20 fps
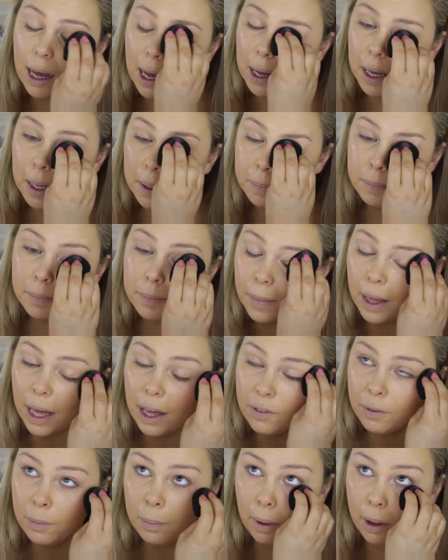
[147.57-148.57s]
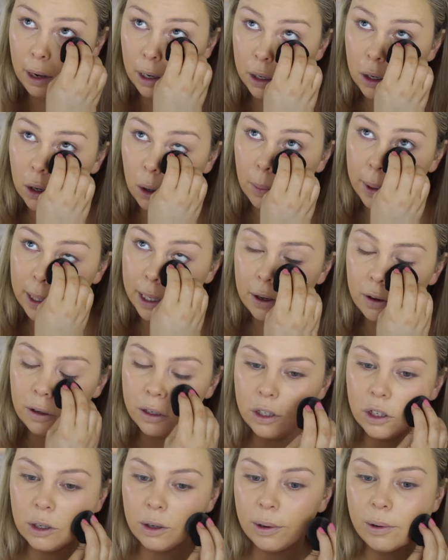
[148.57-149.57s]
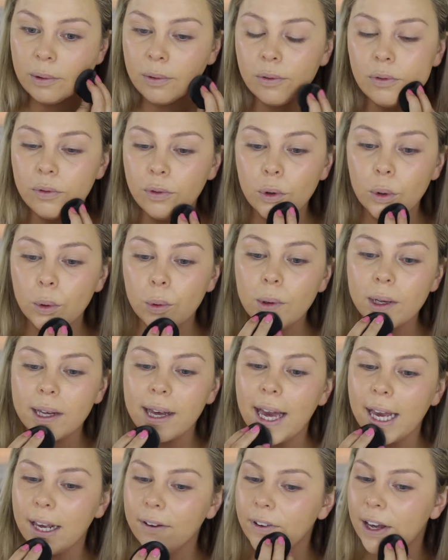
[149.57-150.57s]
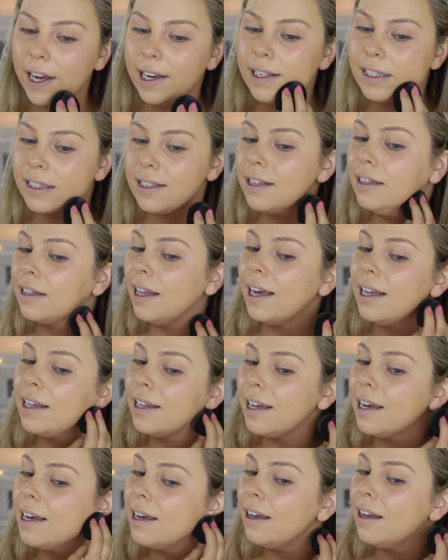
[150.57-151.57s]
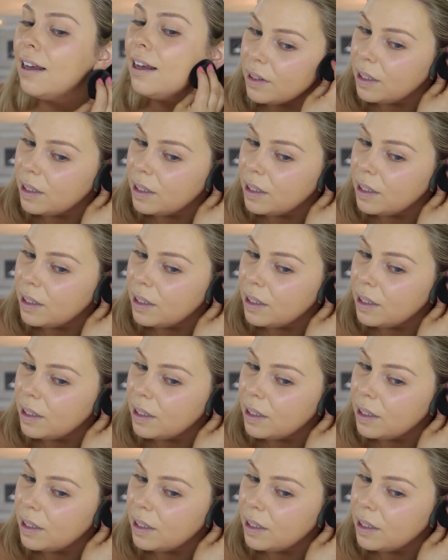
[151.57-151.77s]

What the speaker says: I haven't been going, you know, full cake face lately.